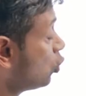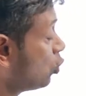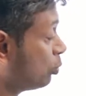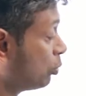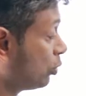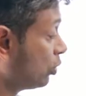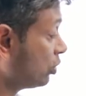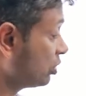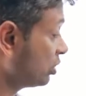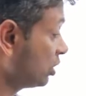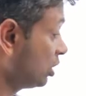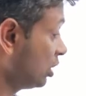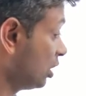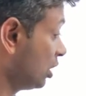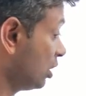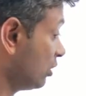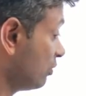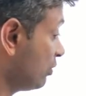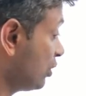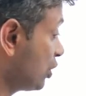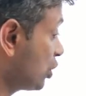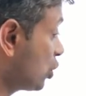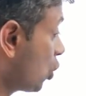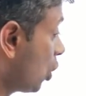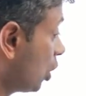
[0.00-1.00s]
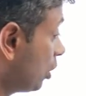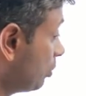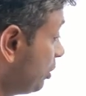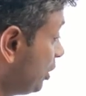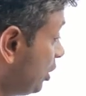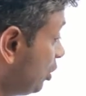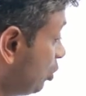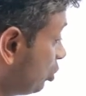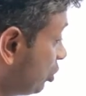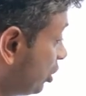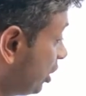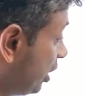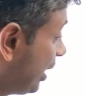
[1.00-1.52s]
coupons. We should all be
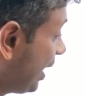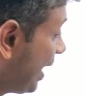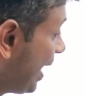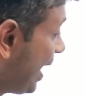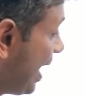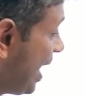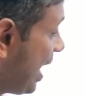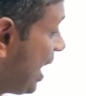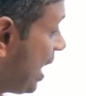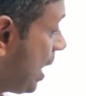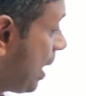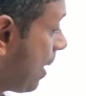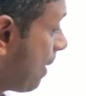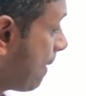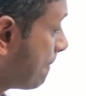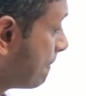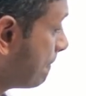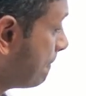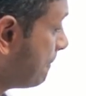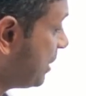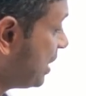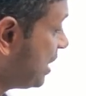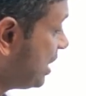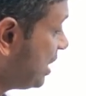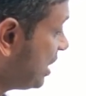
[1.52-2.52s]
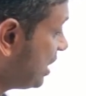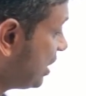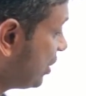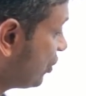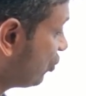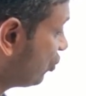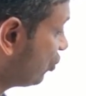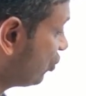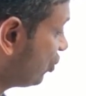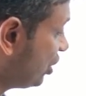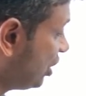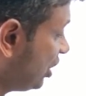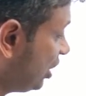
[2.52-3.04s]
using A, B,
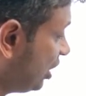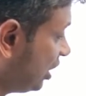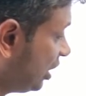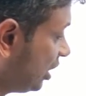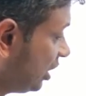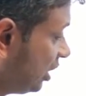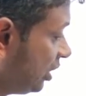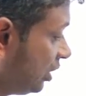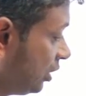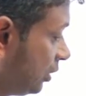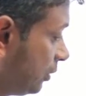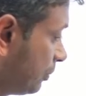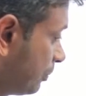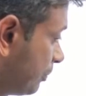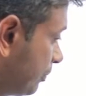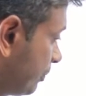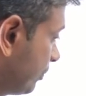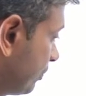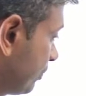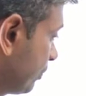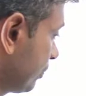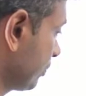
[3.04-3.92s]
C, E.